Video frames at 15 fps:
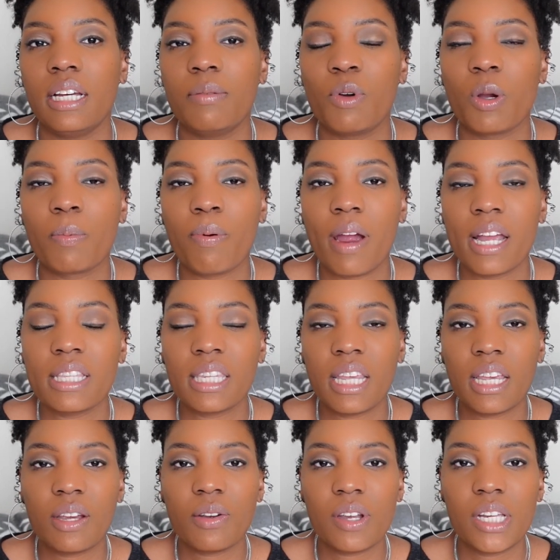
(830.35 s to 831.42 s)
or price
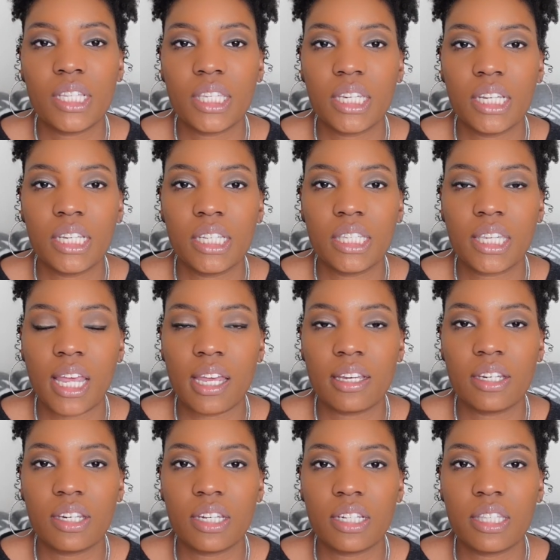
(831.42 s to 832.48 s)
increases, I
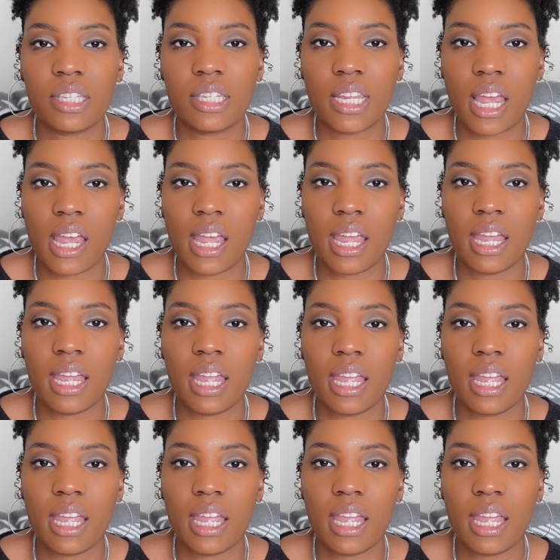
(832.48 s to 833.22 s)
should say,